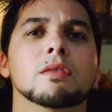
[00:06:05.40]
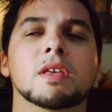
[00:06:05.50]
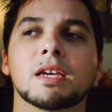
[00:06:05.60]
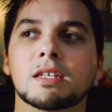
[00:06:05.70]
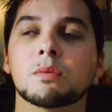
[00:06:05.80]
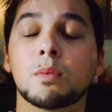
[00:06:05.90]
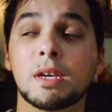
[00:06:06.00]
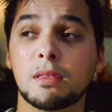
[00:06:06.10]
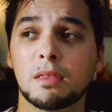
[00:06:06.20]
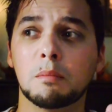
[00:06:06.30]
things
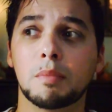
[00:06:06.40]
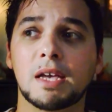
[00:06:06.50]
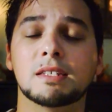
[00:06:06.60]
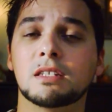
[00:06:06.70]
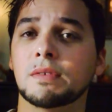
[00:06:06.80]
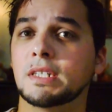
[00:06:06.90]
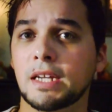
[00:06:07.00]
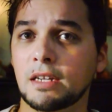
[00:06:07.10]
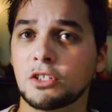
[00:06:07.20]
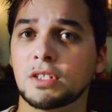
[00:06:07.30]
with the best of
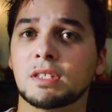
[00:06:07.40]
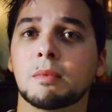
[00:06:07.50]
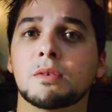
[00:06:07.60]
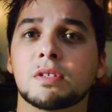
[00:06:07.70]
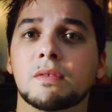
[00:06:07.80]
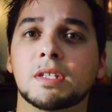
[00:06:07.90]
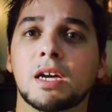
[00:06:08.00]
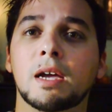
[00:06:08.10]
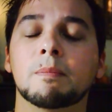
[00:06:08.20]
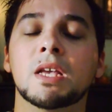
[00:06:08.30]
intentions most of the
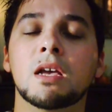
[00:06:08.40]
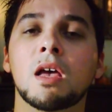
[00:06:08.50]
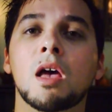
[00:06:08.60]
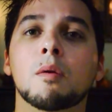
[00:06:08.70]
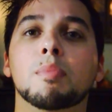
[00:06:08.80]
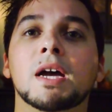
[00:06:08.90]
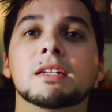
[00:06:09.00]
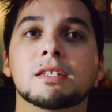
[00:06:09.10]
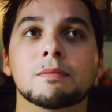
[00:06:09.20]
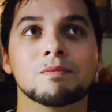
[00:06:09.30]
time.
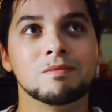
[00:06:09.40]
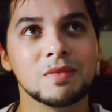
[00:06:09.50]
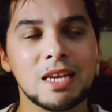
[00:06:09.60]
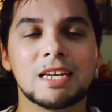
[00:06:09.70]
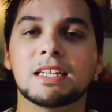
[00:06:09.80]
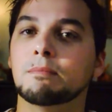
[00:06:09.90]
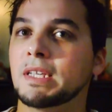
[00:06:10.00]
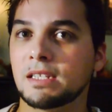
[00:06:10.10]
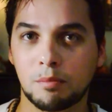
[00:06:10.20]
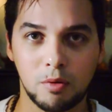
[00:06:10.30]
But it can
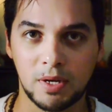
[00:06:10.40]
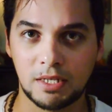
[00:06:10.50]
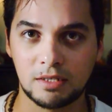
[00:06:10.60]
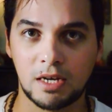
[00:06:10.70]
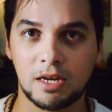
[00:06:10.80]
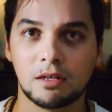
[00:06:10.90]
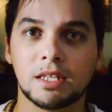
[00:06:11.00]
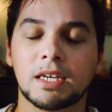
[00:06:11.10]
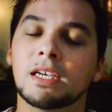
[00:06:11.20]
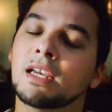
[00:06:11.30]
miss the point
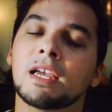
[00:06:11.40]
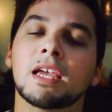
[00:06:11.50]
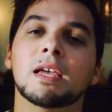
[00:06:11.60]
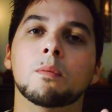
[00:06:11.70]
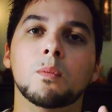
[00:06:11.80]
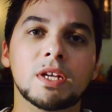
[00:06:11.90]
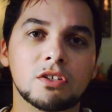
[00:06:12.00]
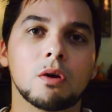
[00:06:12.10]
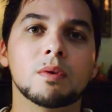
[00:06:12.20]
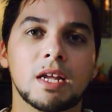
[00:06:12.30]
entirely. We
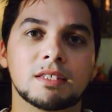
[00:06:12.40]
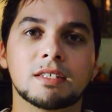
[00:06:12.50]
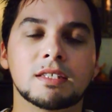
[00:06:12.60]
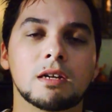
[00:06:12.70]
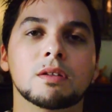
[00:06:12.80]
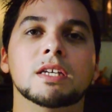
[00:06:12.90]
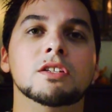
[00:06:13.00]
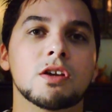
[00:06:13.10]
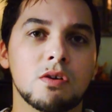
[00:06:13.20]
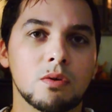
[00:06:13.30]
don't necessarily
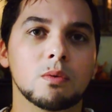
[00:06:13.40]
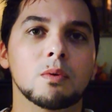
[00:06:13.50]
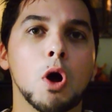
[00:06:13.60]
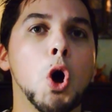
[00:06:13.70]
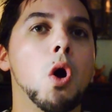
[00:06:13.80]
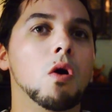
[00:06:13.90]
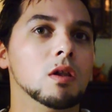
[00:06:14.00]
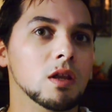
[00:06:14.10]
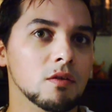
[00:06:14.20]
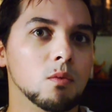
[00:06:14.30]
know
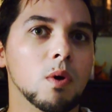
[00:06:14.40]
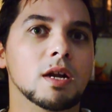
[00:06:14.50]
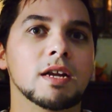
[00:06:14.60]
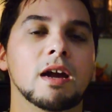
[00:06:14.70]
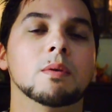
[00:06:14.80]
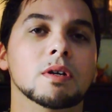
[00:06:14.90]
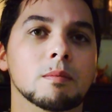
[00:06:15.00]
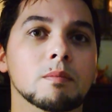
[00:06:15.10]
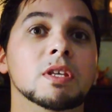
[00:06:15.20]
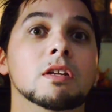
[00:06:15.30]
all of what our,
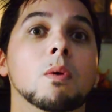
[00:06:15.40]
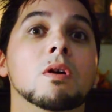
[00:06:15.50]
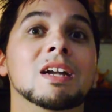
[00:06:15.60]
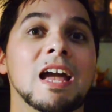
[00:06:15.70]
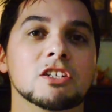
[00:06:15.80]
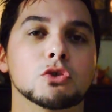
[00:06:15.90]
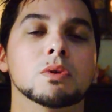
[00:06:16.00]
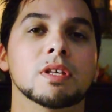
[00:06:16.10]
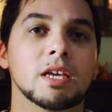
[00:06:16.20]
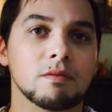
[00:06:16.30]
you know, our
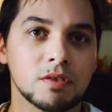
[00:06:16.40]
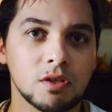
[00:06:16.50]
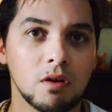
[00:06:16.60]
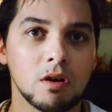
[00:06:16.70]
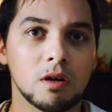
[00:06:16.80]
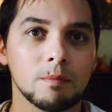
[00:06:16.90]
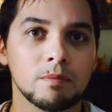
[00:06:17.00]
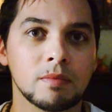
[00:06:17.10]
natural gifts are.